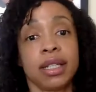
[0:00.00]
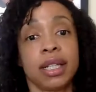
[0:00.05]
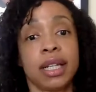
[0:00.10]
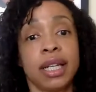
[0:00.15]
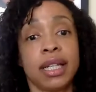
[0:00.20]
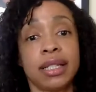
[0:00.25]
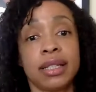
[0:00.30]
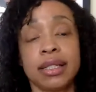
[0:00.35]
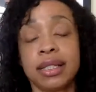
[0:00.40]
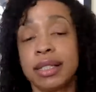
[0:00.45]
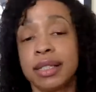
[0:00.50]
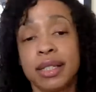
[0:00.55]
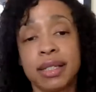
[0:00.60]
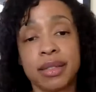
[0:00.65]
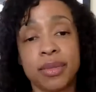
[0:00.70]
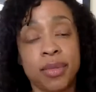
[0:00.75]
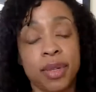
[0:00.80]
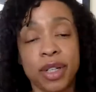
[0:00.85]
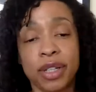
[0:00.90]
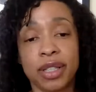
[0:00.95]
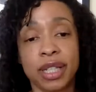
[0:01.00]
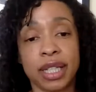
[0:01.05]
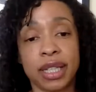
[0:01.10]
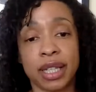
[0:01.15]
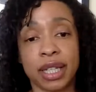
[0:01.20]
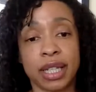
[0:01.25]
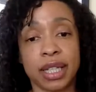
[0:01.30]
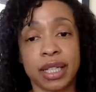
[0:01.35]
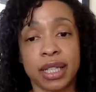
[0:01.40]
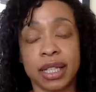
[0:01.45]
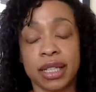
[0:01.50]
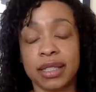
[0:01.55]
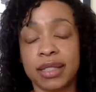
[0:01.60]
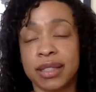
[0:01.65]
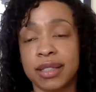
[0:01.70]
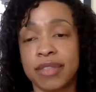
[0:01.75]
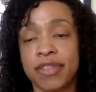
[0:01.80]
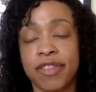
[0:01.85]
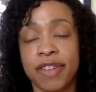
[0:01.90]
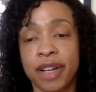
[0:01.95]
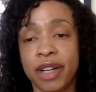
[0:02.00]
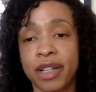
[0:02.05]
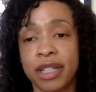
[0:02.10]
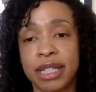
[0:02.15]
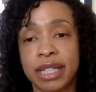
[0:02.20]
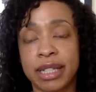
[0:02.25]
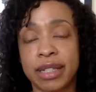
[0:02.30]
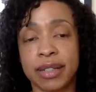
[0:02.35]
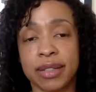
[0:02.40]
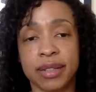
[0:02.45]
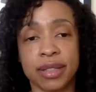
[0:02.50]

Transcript: It doesn't work like that. This is a fairy tale.